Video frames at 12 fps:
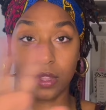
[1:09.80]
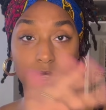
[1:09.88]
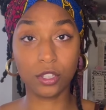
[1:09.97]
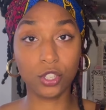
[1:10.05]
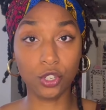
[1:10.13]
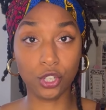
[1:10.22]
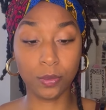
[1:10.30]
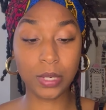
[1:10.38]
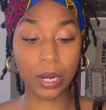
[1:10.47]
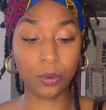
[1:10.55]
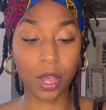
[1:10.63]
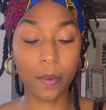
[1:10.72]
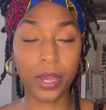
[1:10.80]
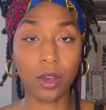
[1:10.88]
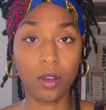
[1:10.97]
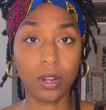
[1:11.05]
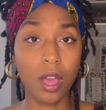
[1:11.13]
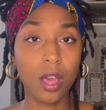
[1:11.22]
this YouTube channel going
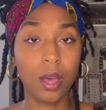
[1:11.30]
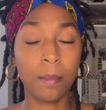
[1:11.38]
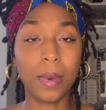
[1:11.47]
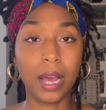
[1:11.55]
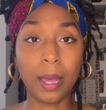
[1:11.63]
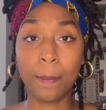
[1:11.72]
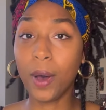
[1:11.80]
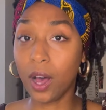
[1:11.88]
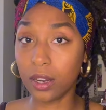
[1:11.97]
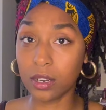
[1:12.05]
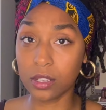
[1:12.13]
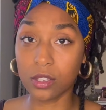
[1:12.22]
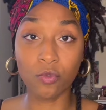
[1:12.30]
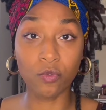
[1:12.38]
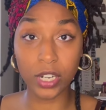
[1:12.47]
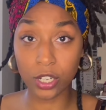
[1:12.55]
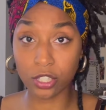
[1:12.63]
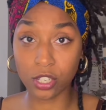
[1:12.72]
on, my partner's a
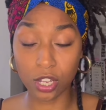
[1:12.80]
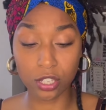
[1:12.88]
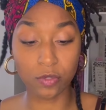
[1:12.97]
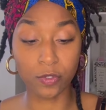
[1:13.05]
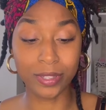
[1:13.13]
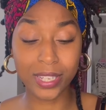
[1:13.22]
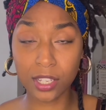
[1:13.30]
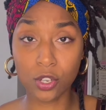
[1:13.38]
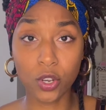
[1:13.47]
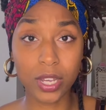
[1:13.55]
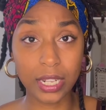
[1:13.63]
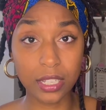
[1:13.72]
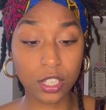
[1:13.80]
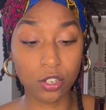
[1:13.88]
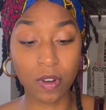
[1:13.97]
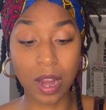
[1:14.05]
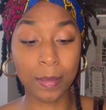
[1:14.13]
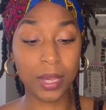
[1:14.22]
really good dancer on TikTok and
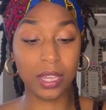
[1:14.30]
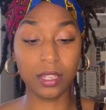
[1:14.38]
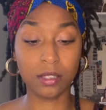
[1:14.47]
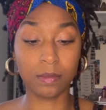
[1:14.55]
Instagram. He's